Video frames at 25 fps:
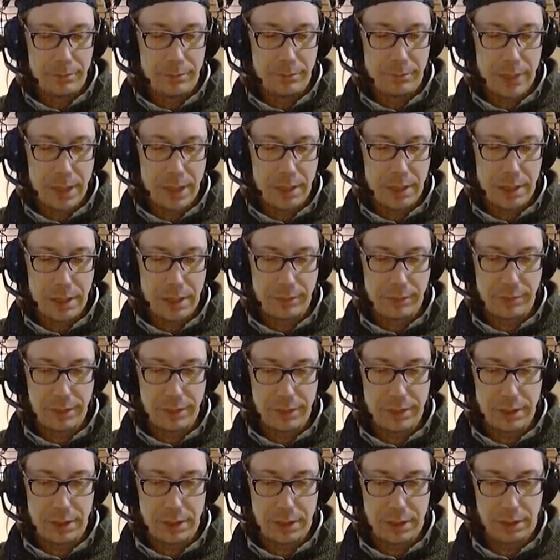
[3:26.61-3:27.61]
I've
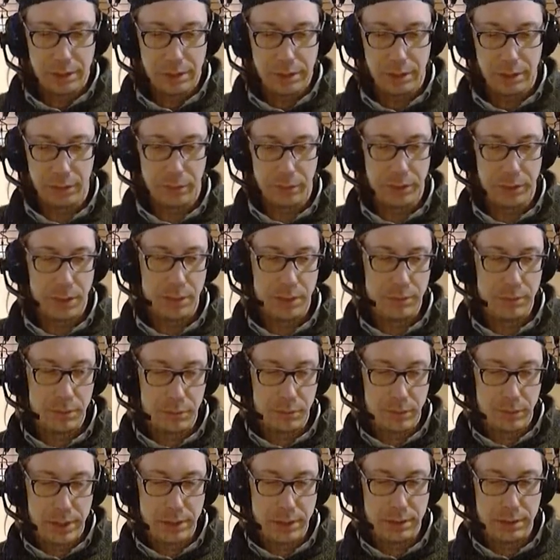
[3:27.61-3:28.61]
decided though that I'm going to
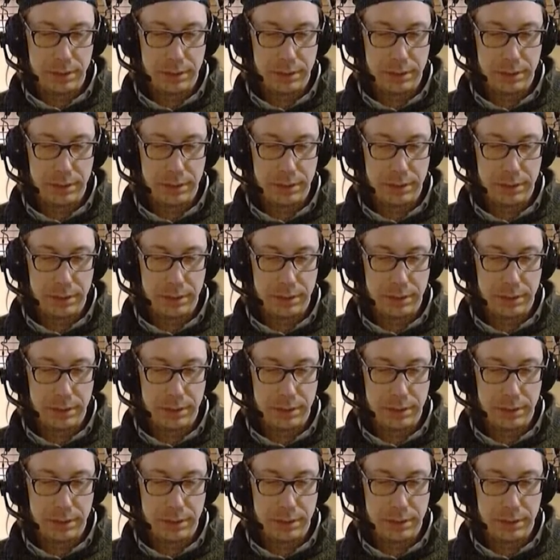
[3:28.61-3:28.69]
wait